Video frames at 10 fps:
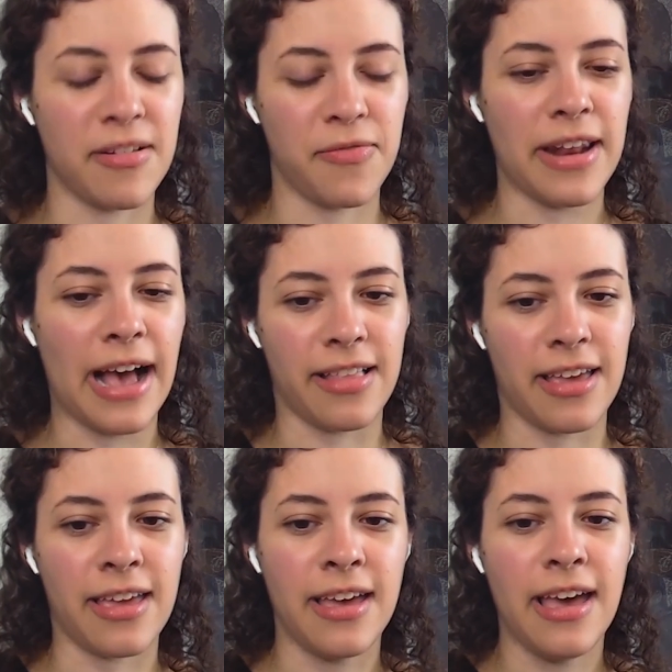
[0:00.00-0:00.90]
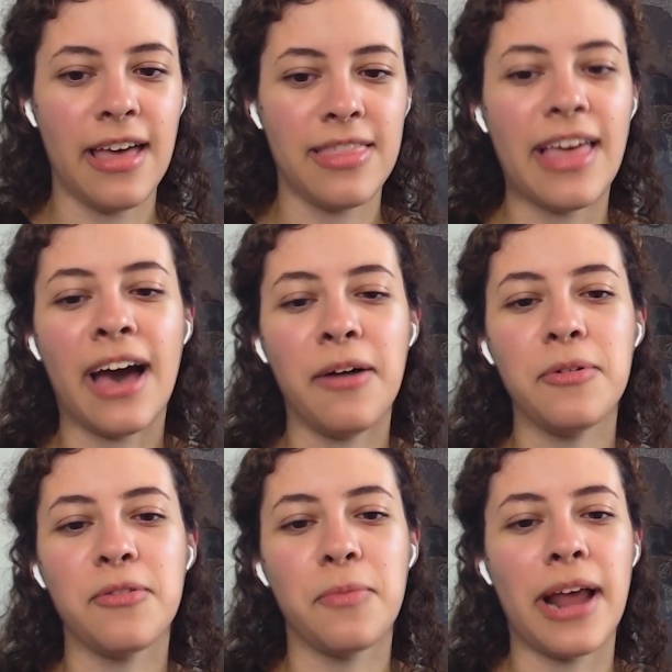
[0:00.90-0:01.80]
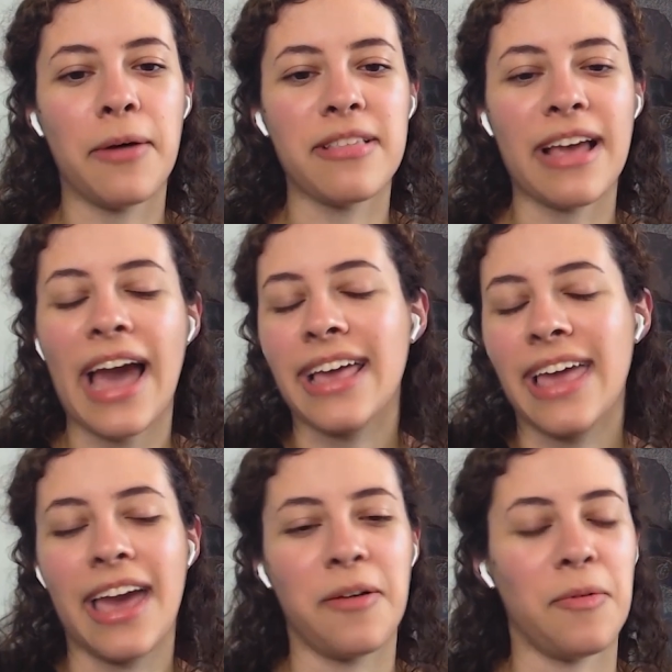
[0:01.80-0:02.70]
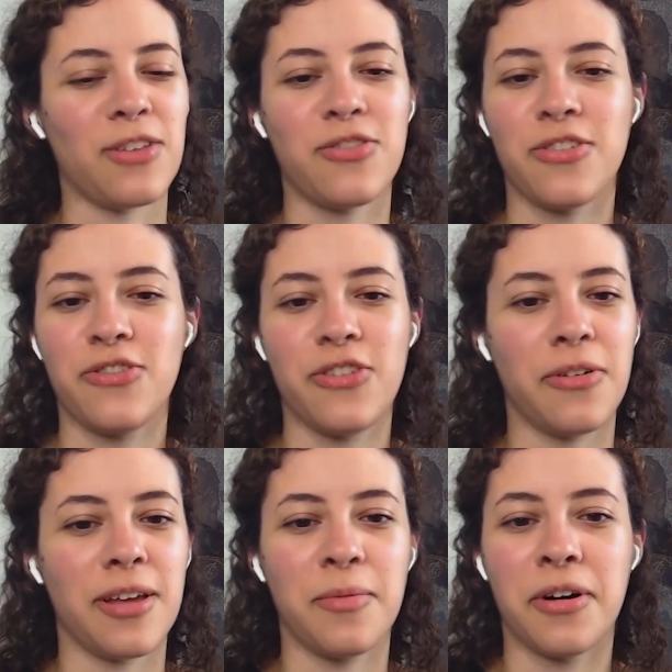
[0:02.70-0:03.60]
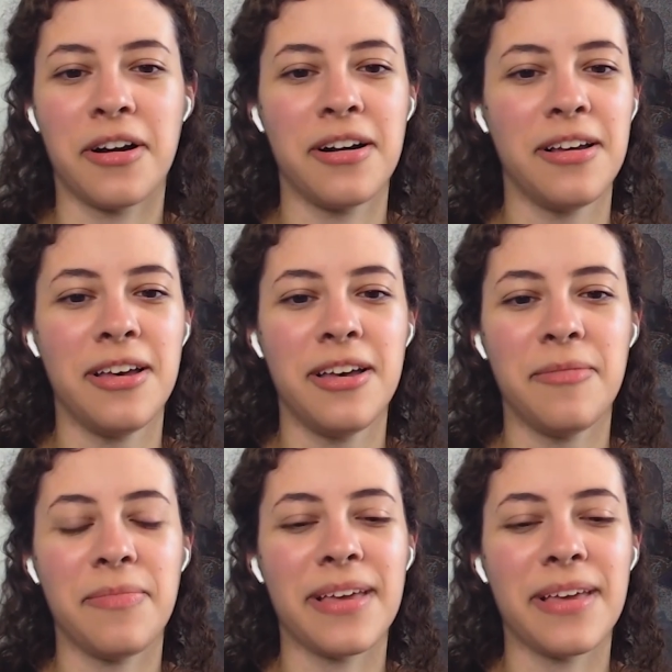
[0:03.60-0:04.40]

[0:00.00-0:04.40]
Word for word: finale that was when I was like, I can't watch this show anymore. What